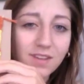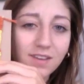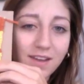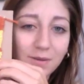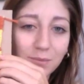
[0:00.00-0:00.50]

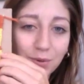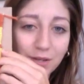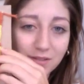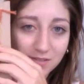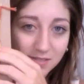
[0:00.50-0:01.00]
and
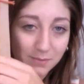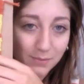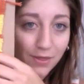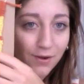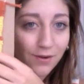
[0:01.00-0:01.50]
putting in some
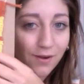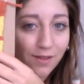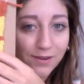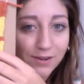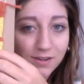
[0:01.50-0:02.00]
other
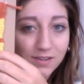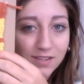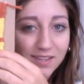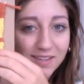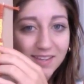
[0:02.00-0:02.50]
color
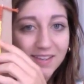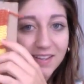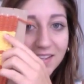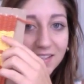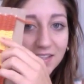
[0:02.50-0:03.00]

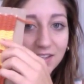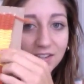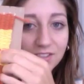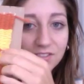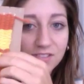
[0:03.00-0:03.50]

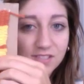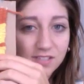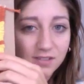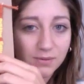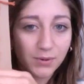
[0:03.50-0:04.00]
here just
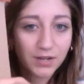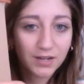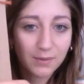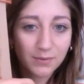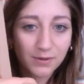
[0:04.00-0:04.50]
to break it
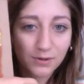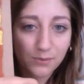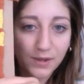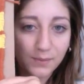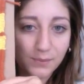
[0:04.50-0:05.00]
up a little
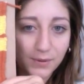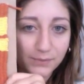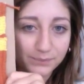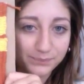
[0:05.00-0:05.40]
bit, but